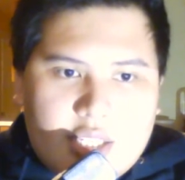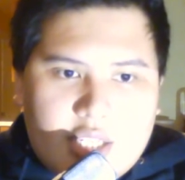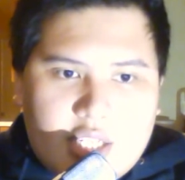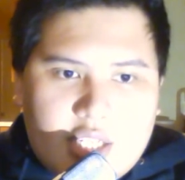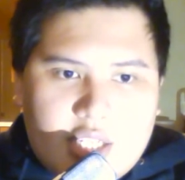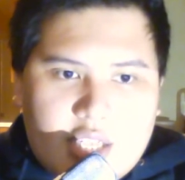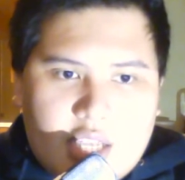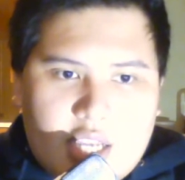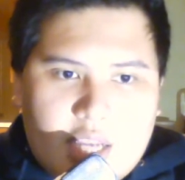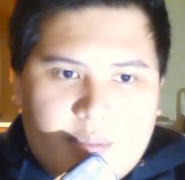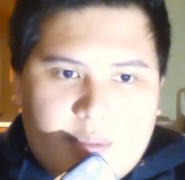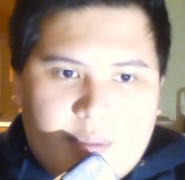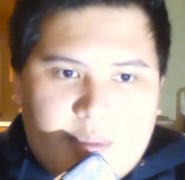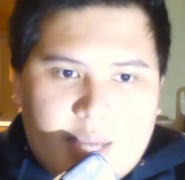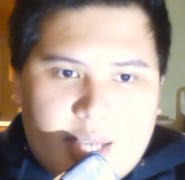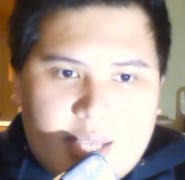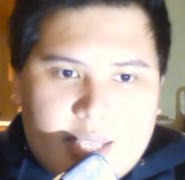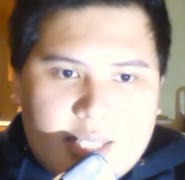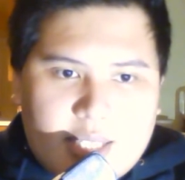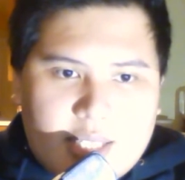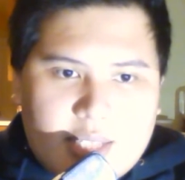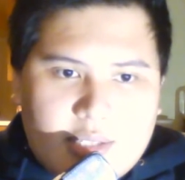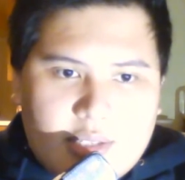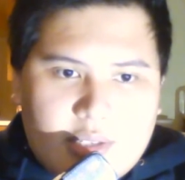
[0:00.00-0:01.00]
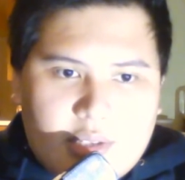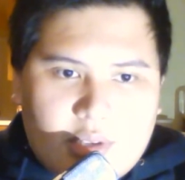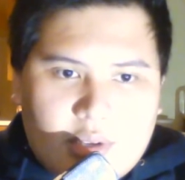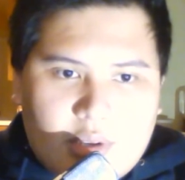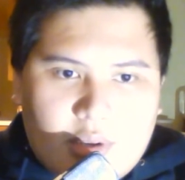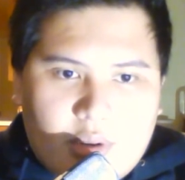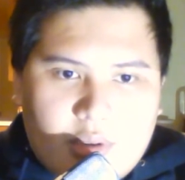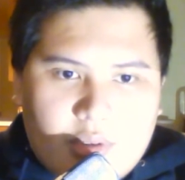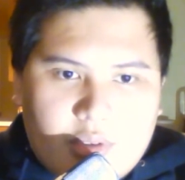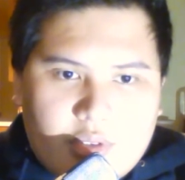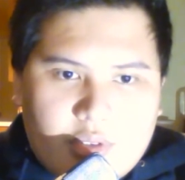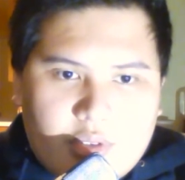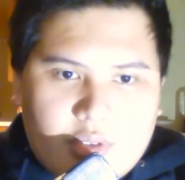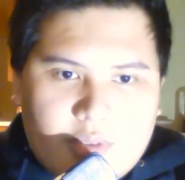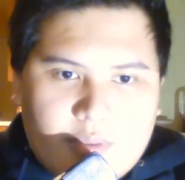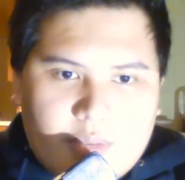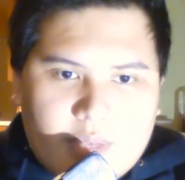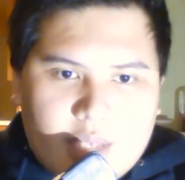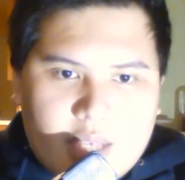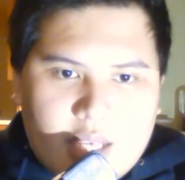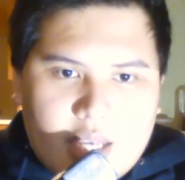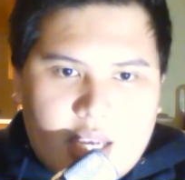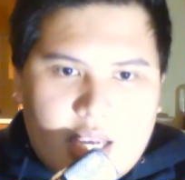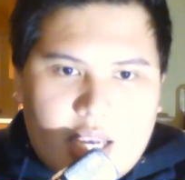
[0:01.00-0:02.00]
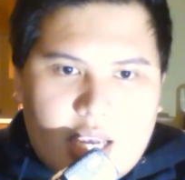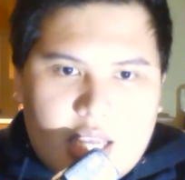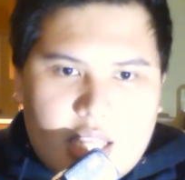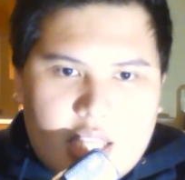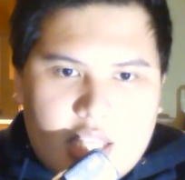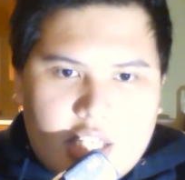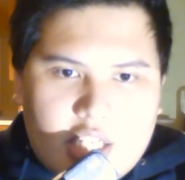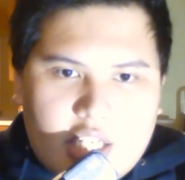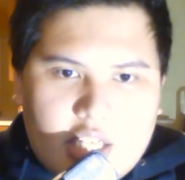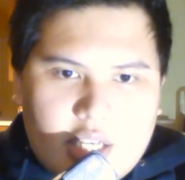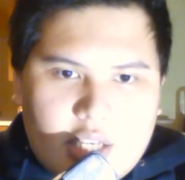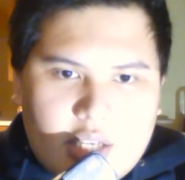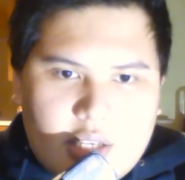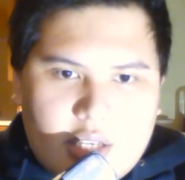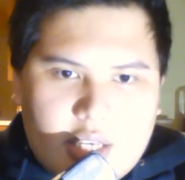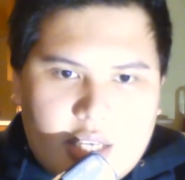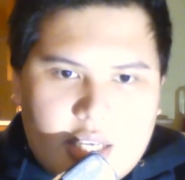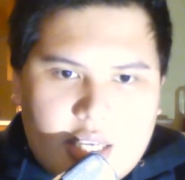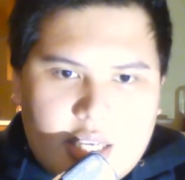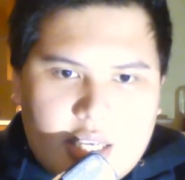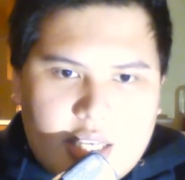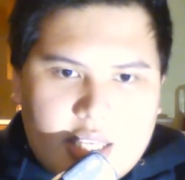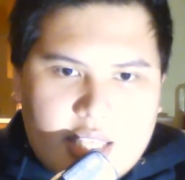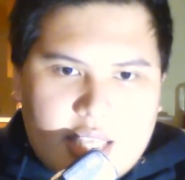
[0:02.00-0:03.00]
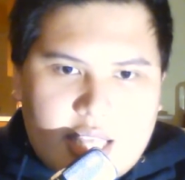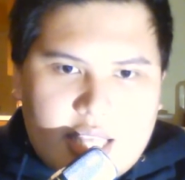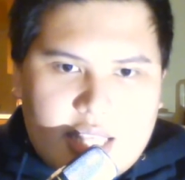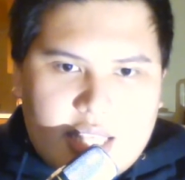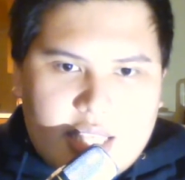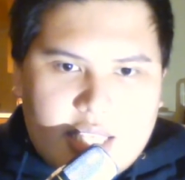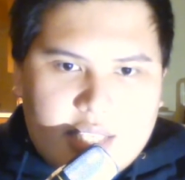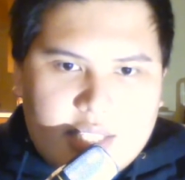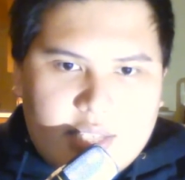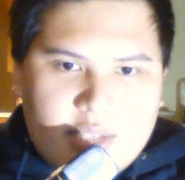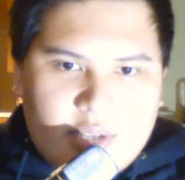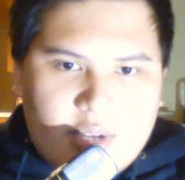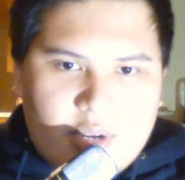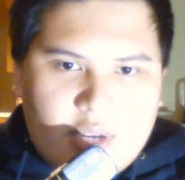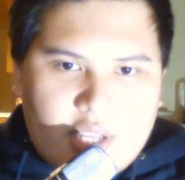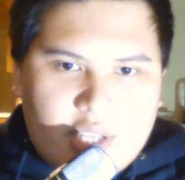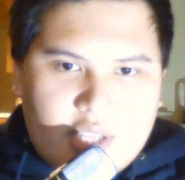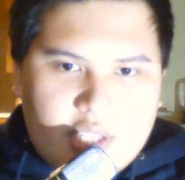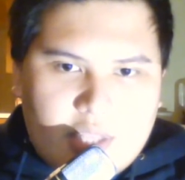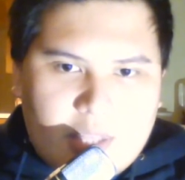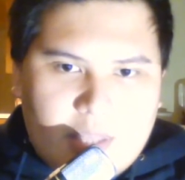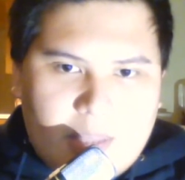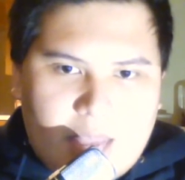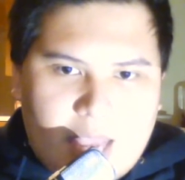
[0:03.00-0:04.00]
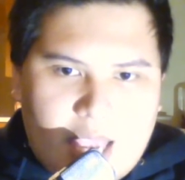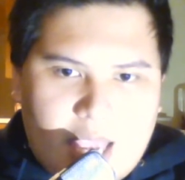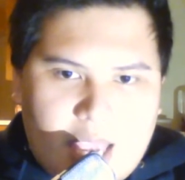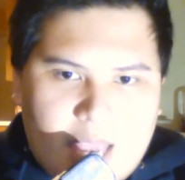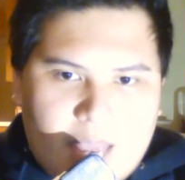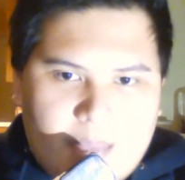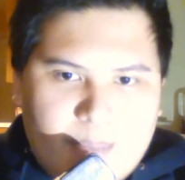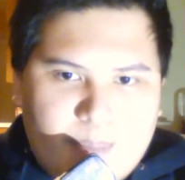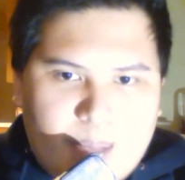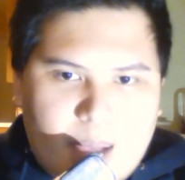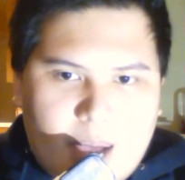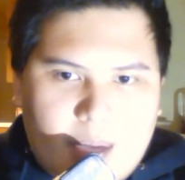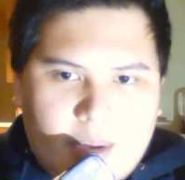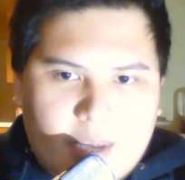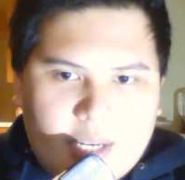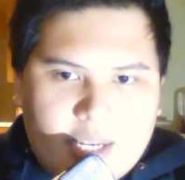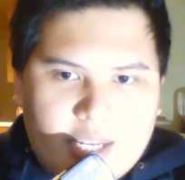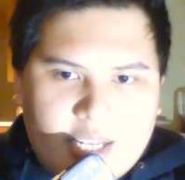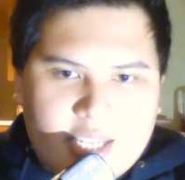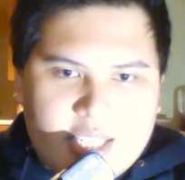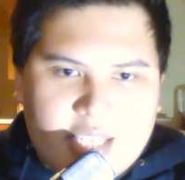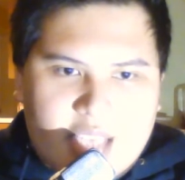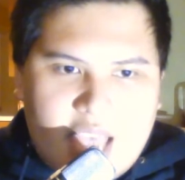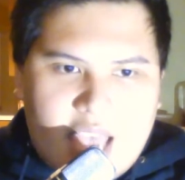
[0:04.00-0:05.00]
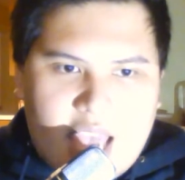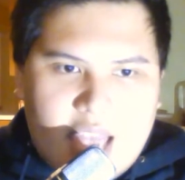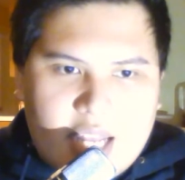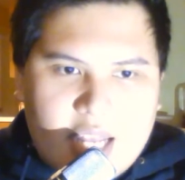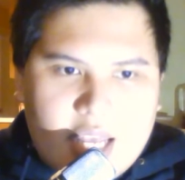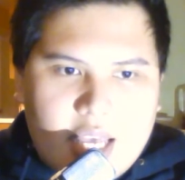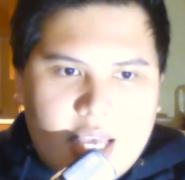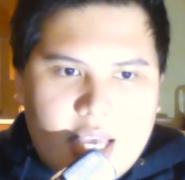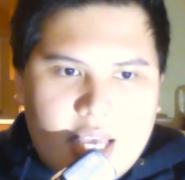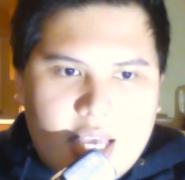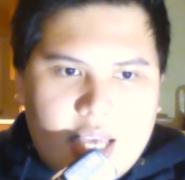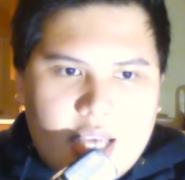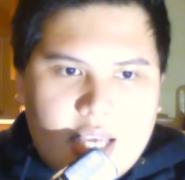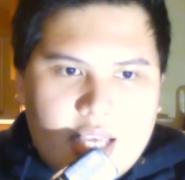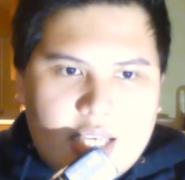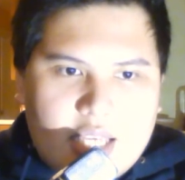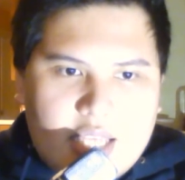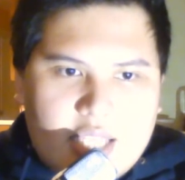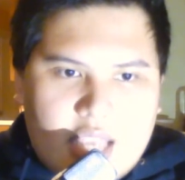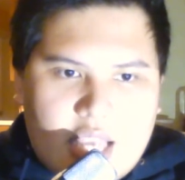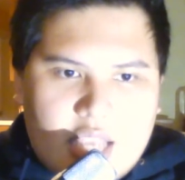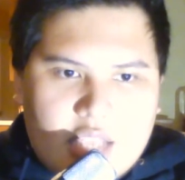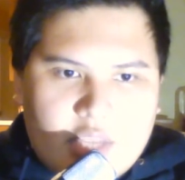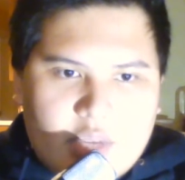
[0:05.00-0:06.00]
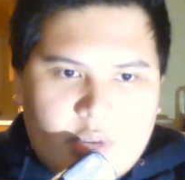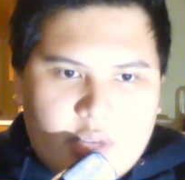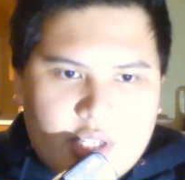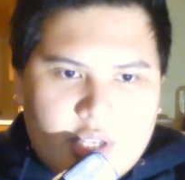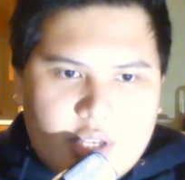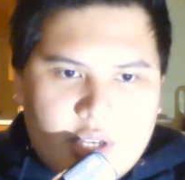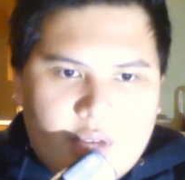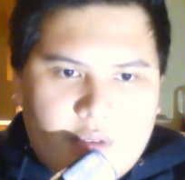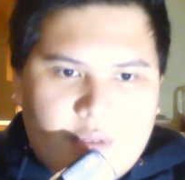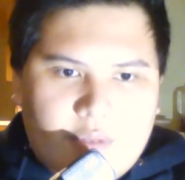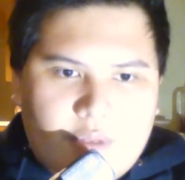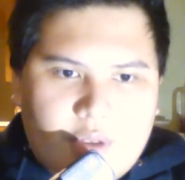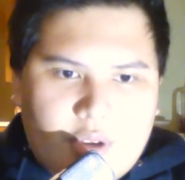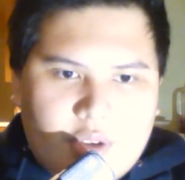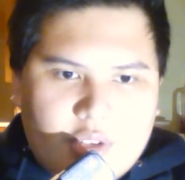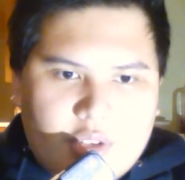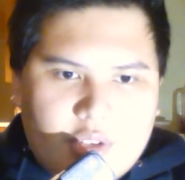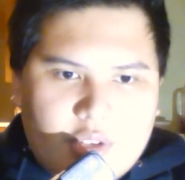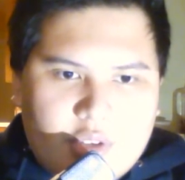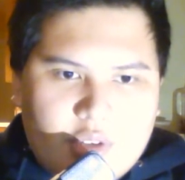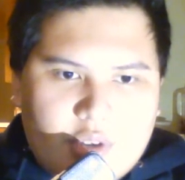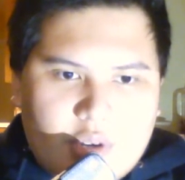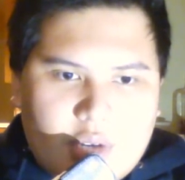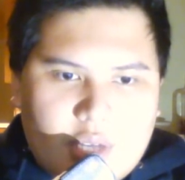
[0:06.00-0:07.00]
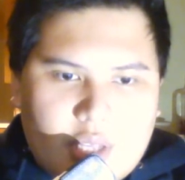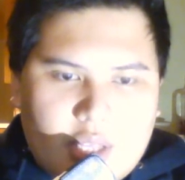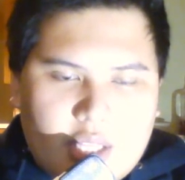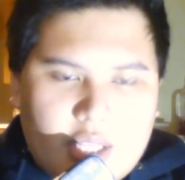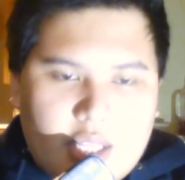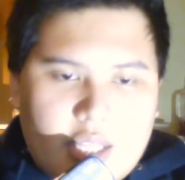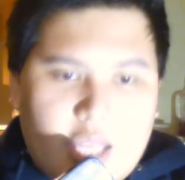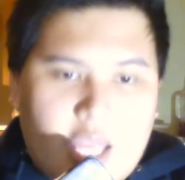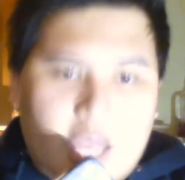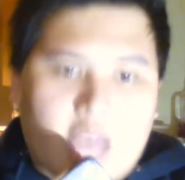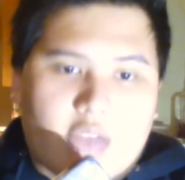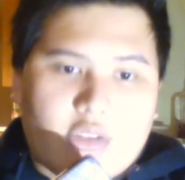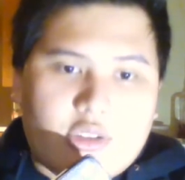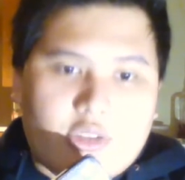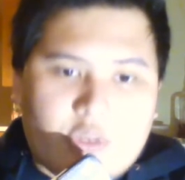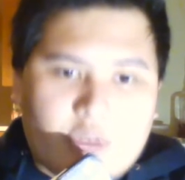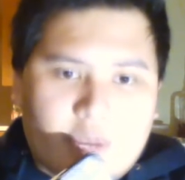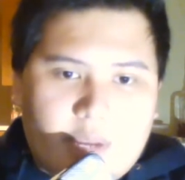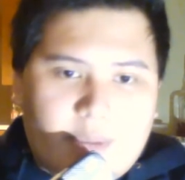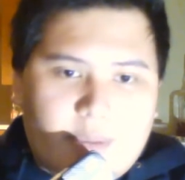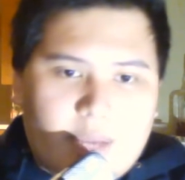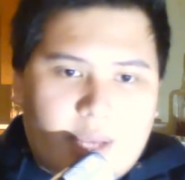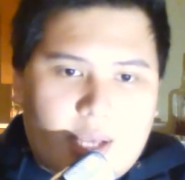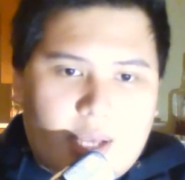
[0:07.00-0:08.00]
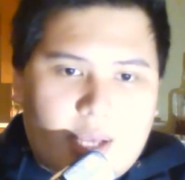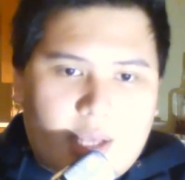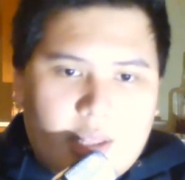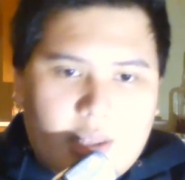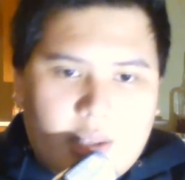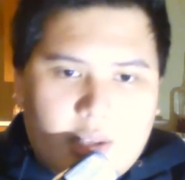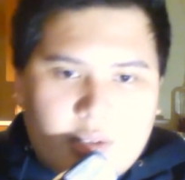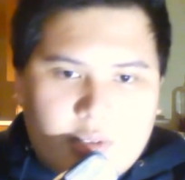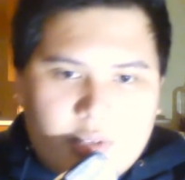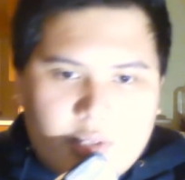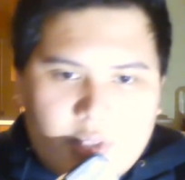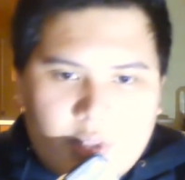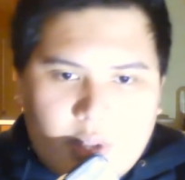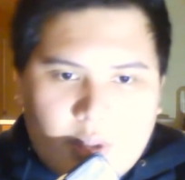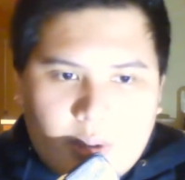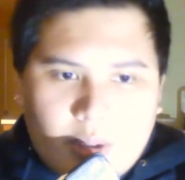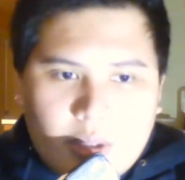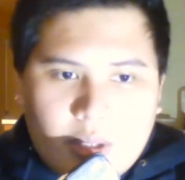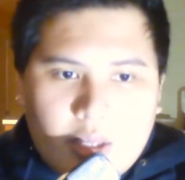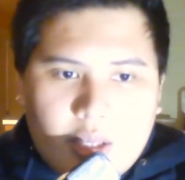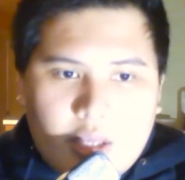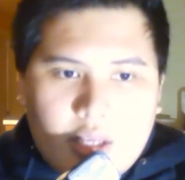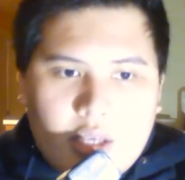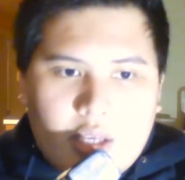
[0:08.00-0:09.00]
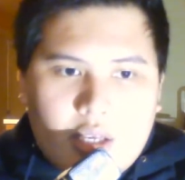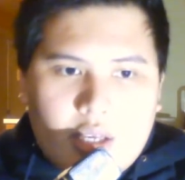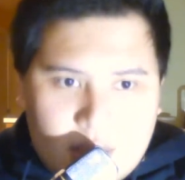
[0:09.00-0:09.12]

His cheek presses to the cold surface, and the chill is at least soothing to the pain pounding in his head. His hands twitch, fingers curling, nails scraping along the stone.